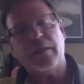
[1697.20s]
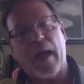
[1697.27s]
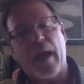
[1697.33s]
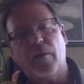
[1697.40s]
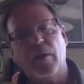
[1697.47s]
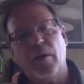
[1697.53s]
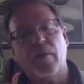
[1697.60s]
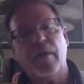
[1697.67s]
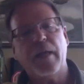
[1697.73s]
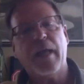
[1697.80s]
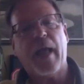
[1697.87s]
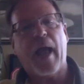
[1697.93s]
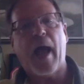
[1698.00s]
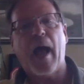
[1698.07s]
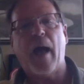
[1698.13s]
download the
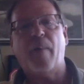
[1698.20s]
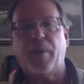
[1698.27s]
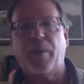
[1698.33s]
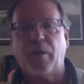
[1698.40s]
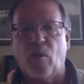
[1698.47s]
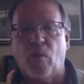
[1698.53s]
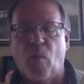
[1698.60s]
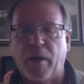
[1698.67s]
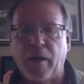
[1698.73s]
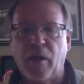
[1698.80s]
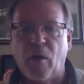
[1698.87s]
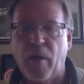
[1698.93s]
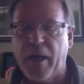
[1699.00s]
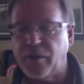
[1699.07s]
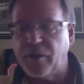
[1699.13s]
app and you want to
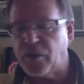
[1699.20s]
go ahead and